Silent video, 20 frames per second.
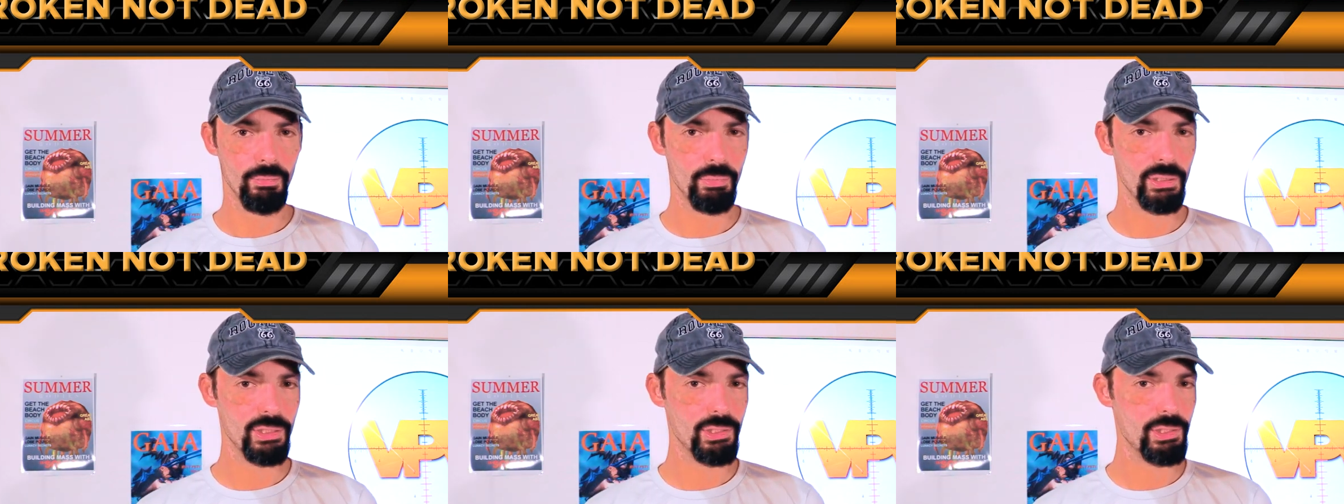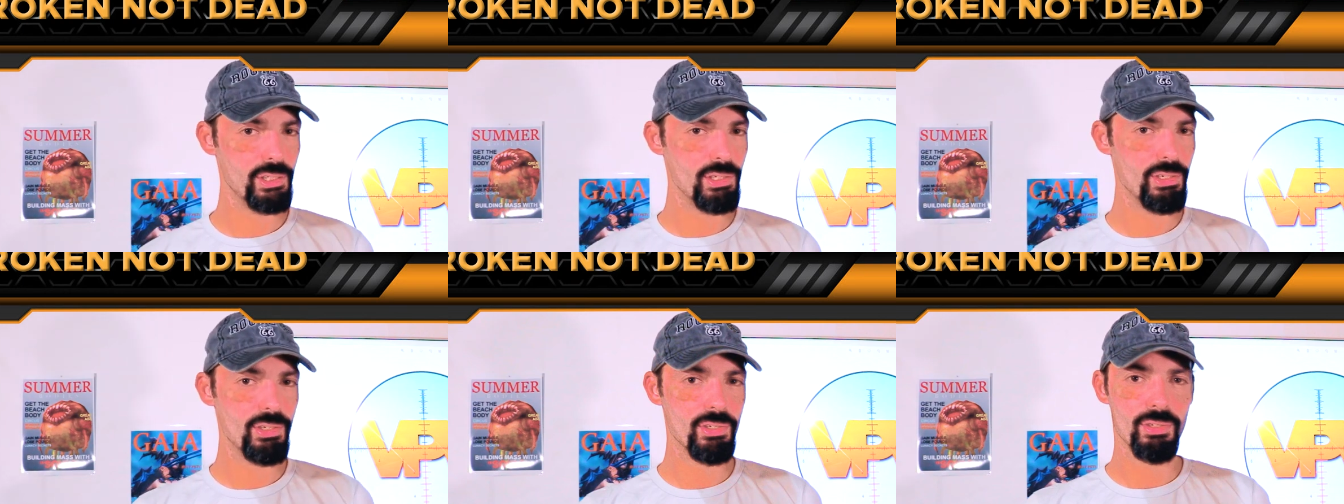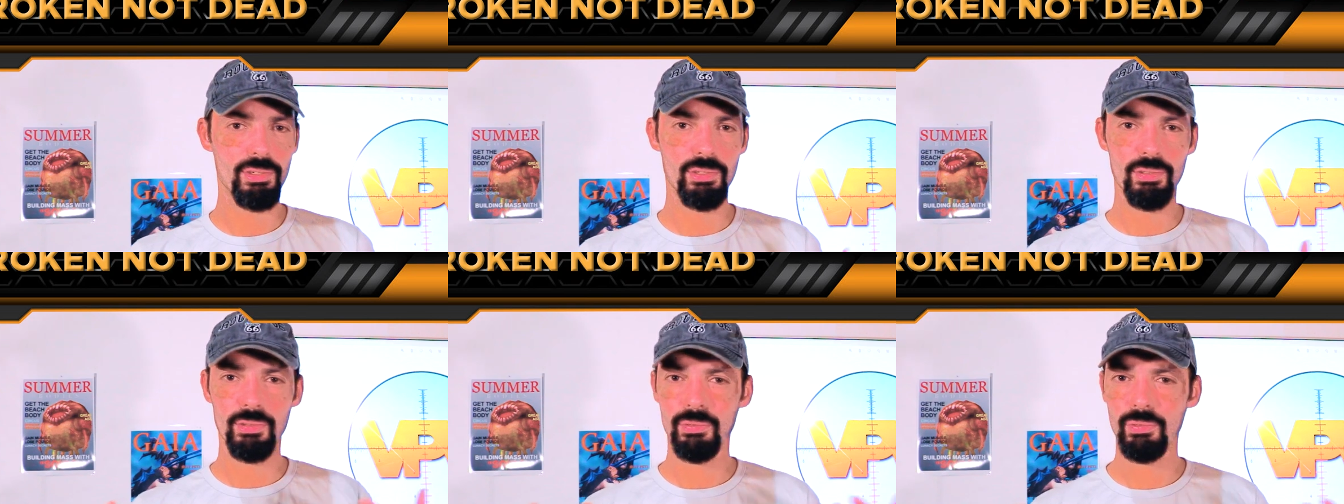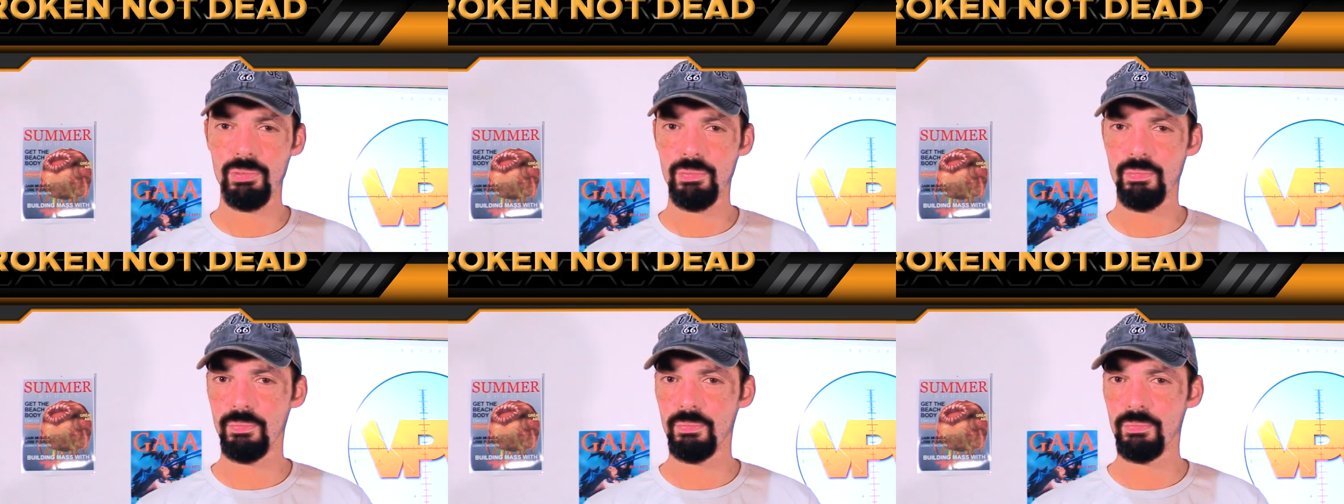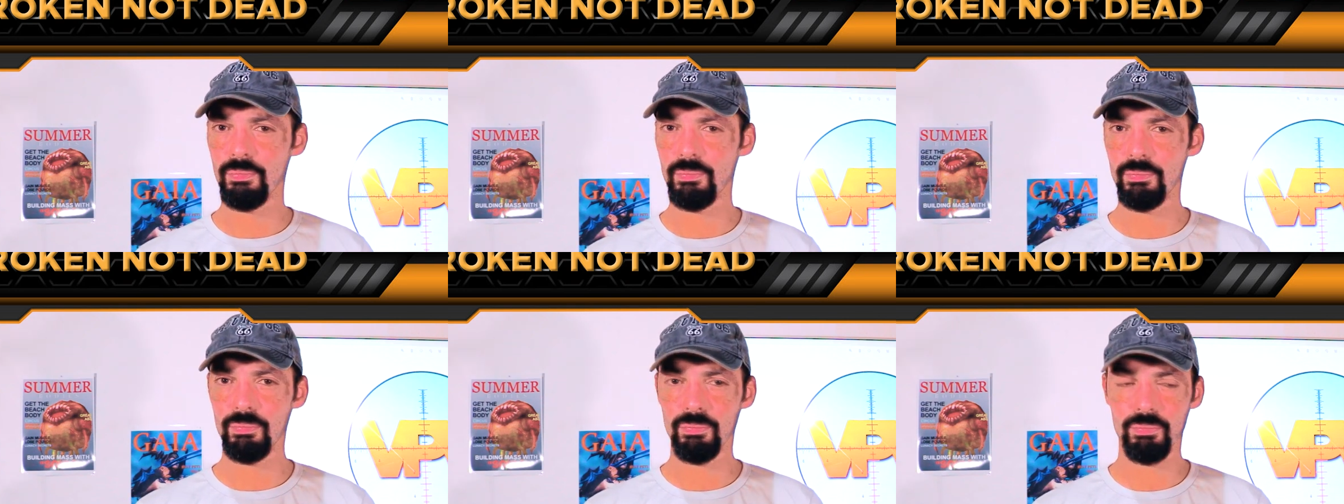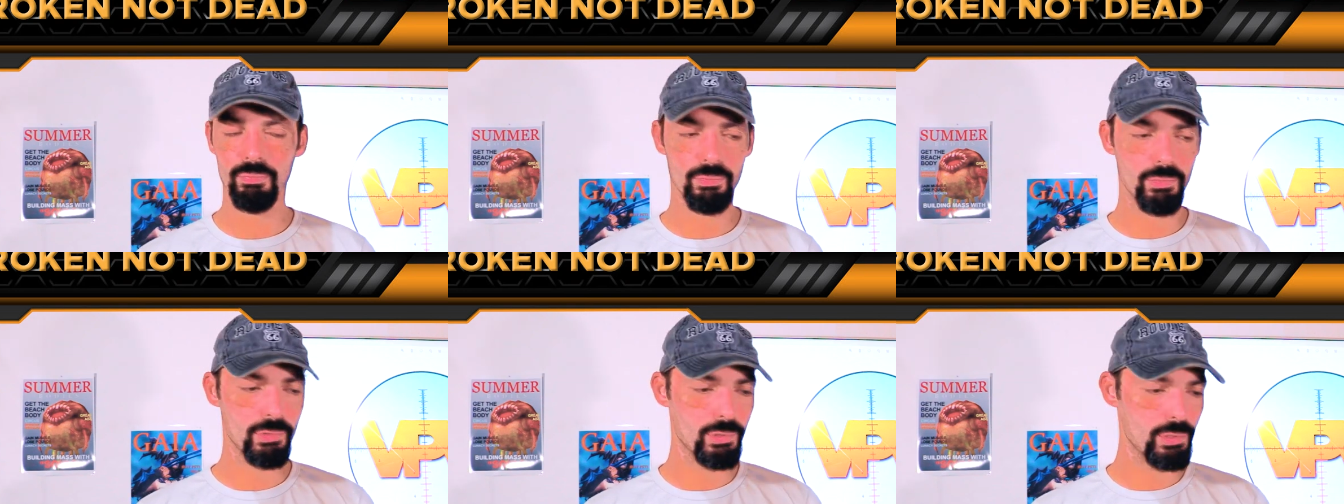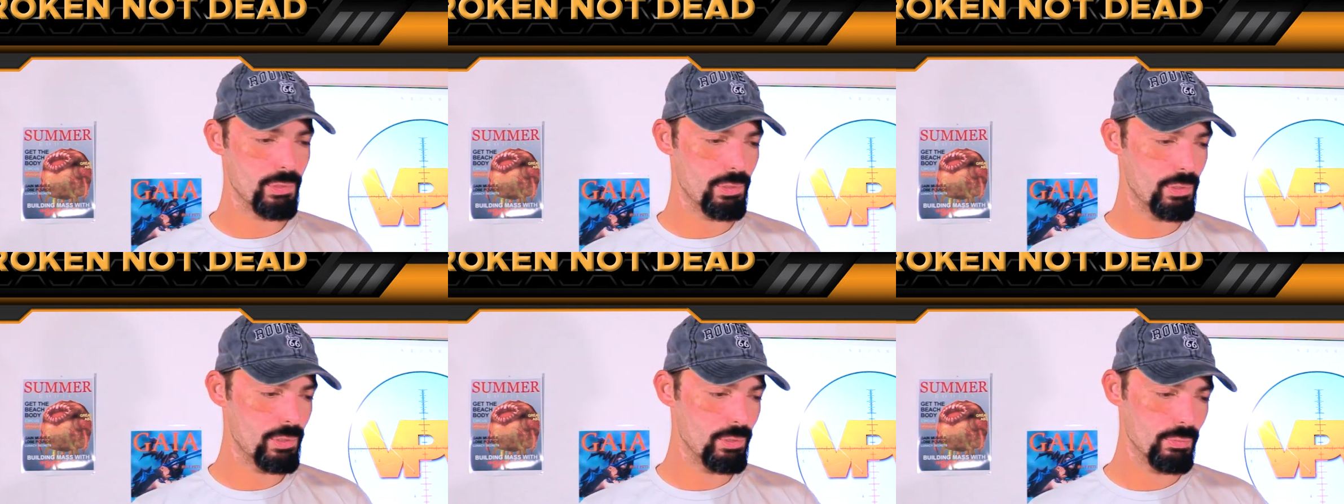But just
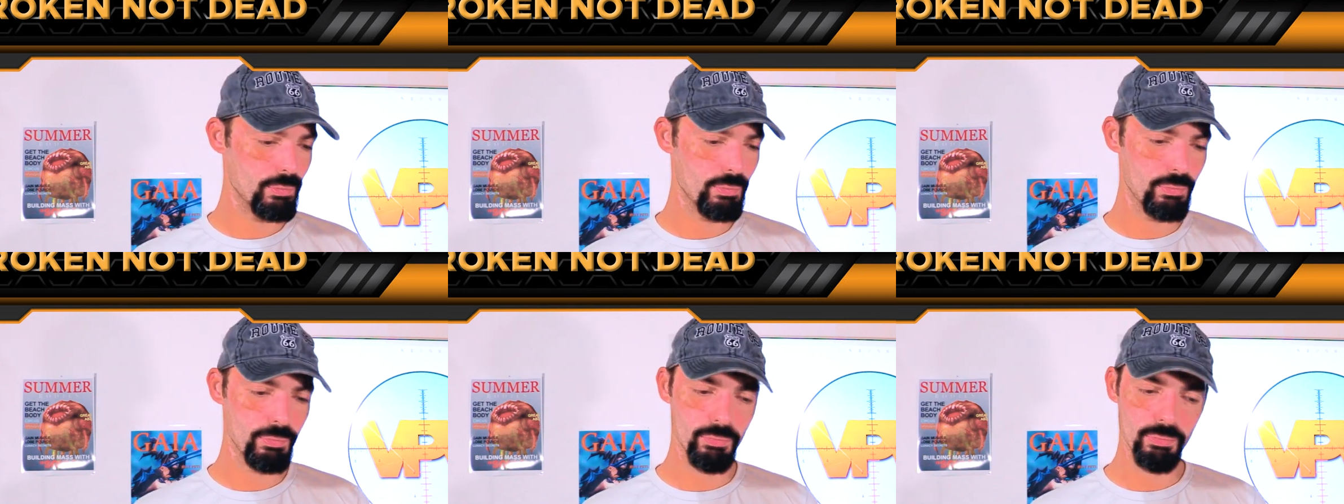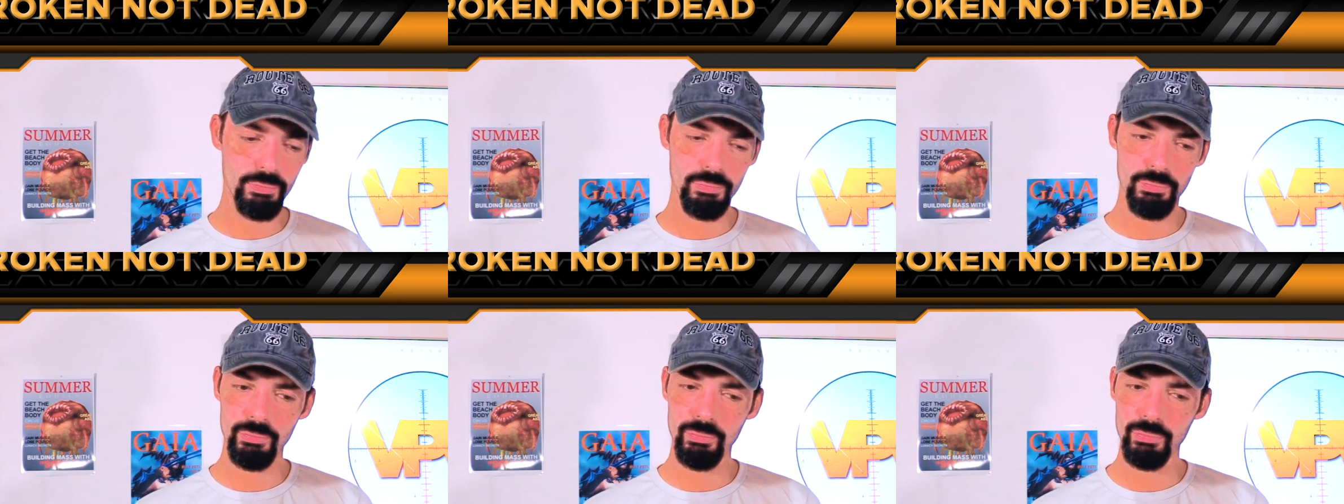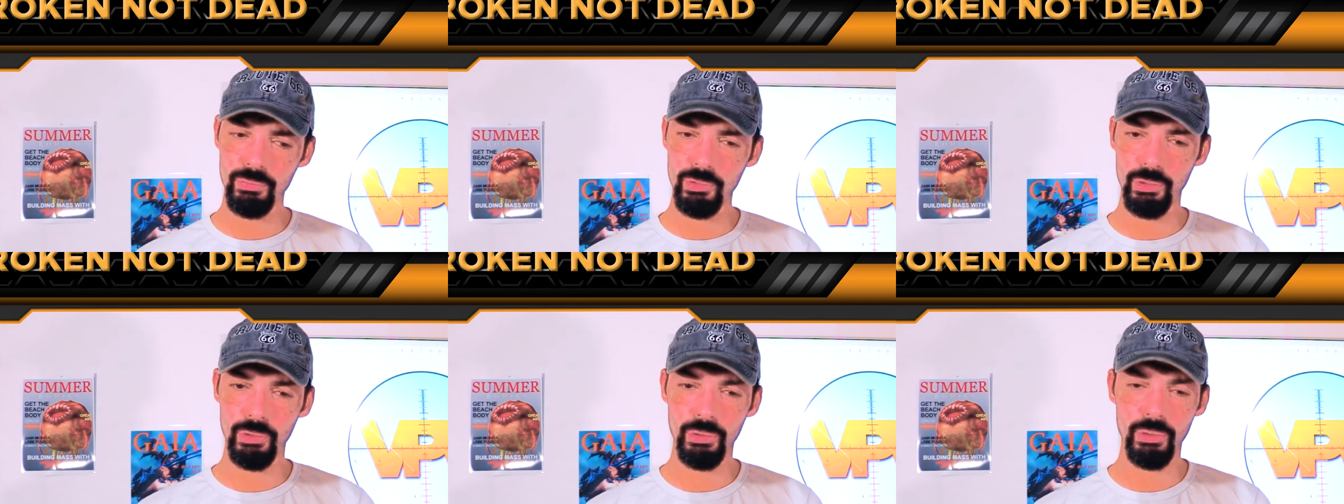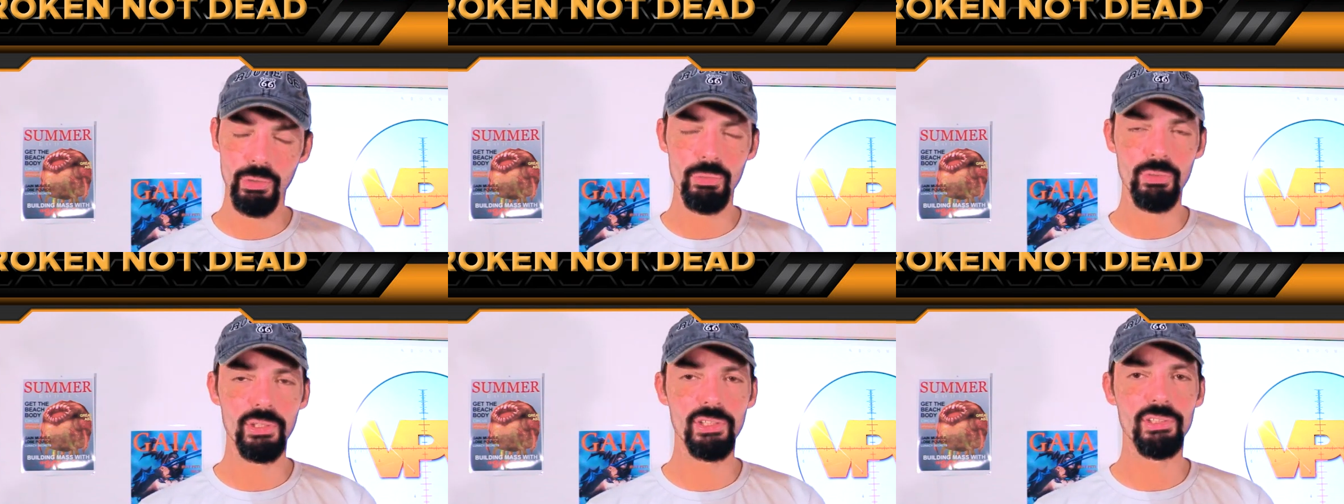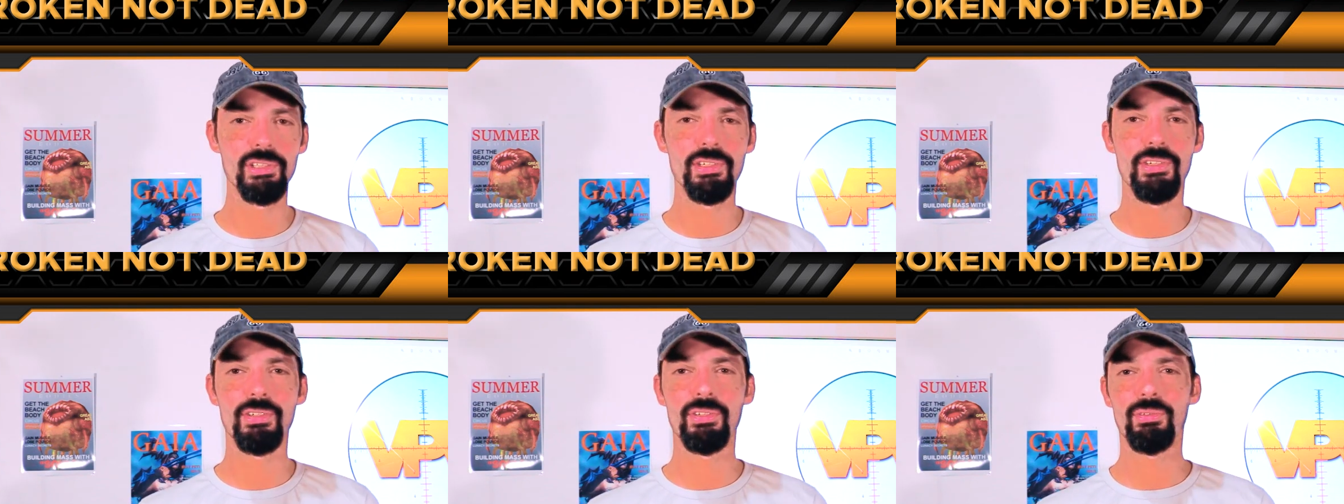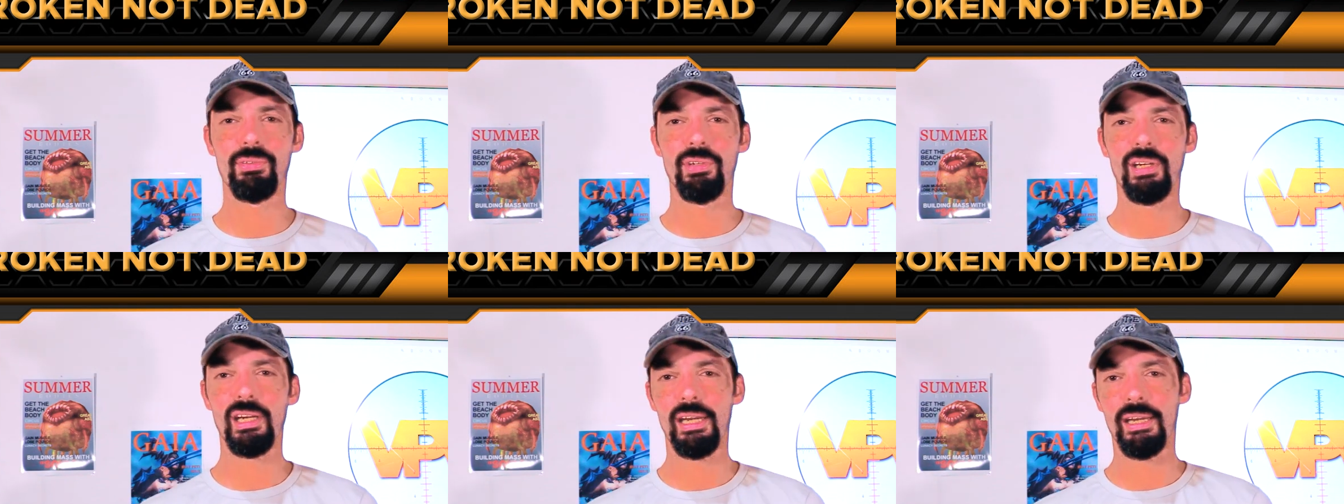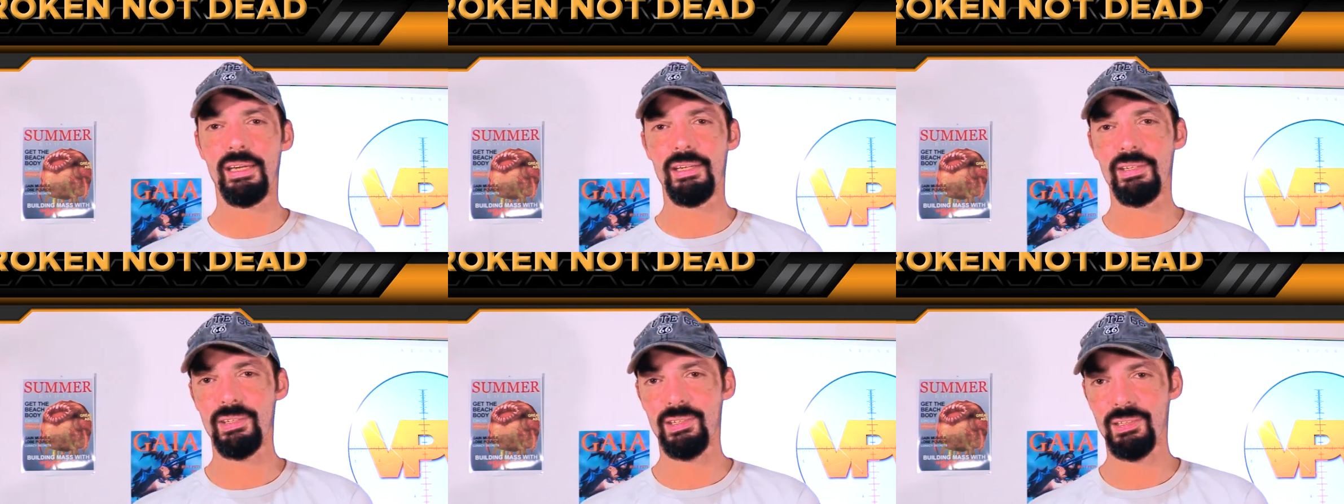to lower the
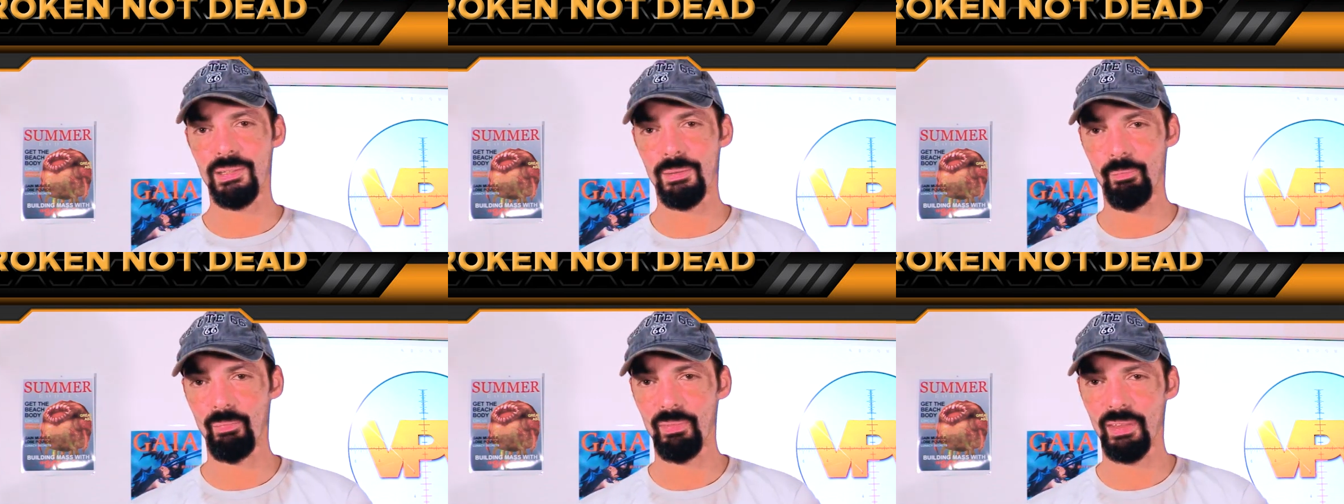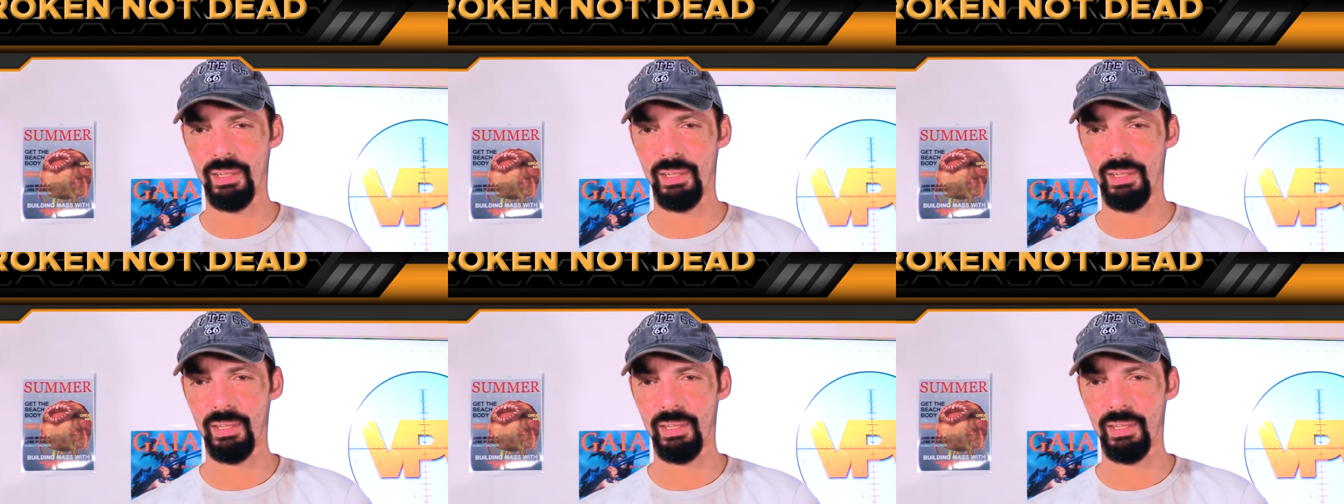stress,